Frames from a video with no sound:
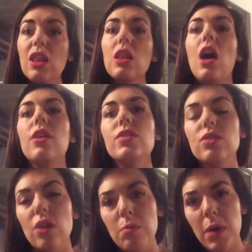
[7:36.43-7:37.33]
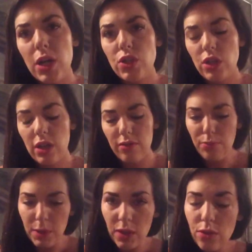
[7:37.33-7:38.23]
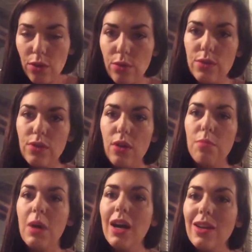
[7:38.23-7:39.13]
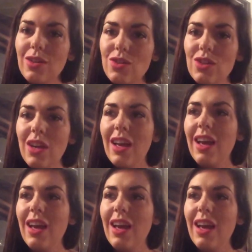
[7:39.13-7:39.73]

lost so much and have been through so much,